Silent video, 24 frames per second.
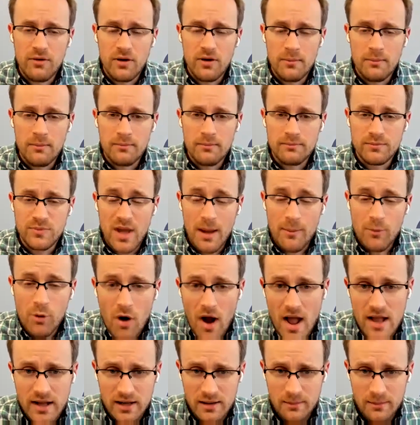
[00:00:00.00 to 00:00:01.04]
from
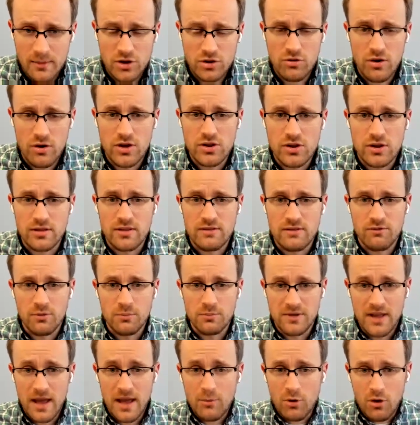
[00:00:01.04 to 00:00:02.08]
Democratic administrations and
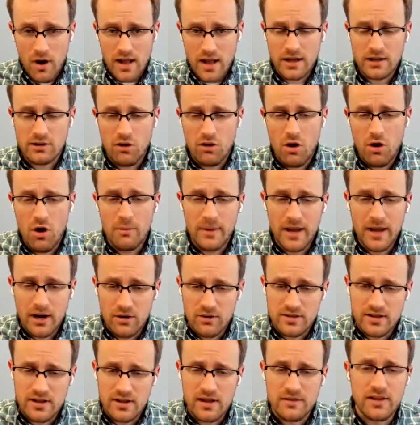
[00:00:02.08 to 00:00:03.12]
from Democratic
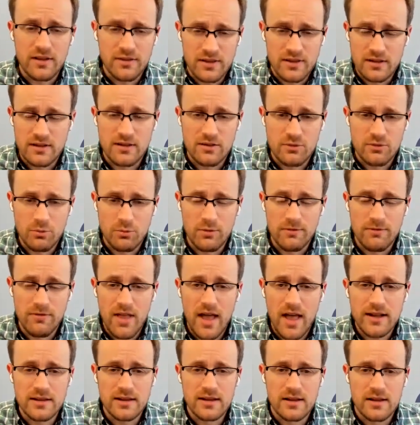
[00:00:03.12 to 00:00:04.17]
lawmakers, and I think this is
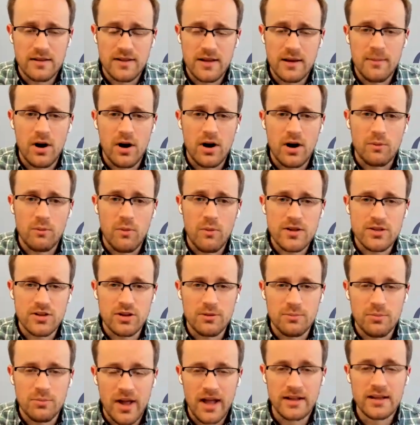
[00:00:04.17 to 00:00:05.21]
reflected in the American
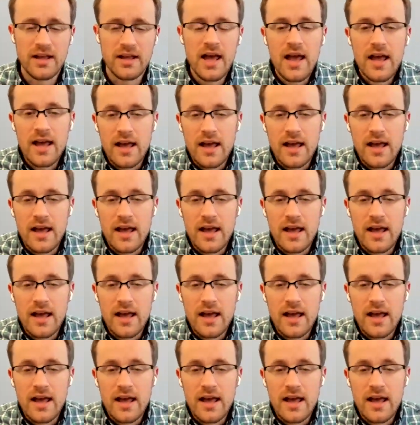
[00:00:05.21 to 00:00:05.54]
Rescue Plan,